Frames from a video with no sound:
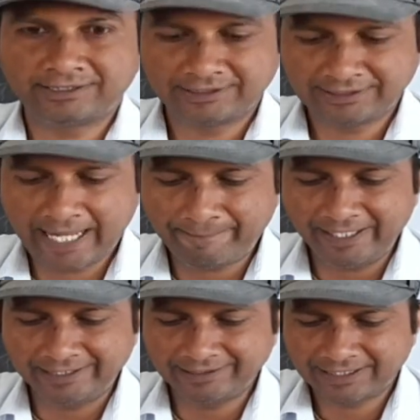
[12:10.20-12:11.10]

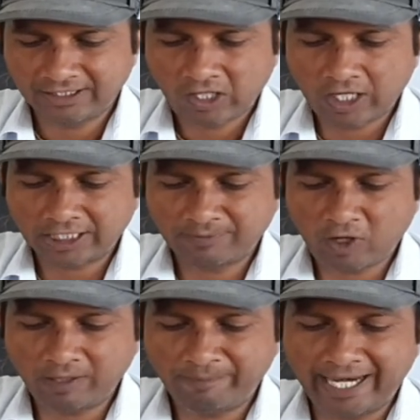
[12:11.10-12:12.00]
saplings or
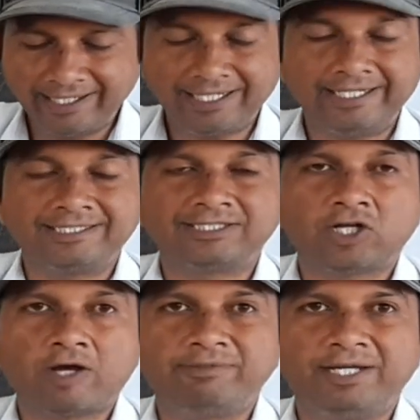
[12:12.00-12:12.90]
small
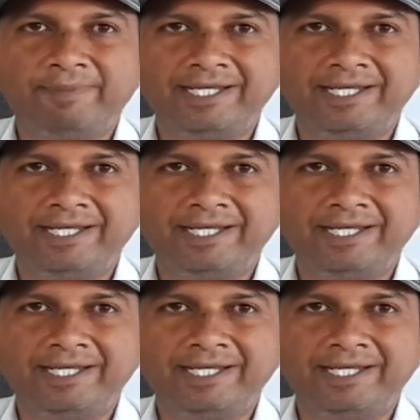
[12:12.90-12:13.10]
plantlets of the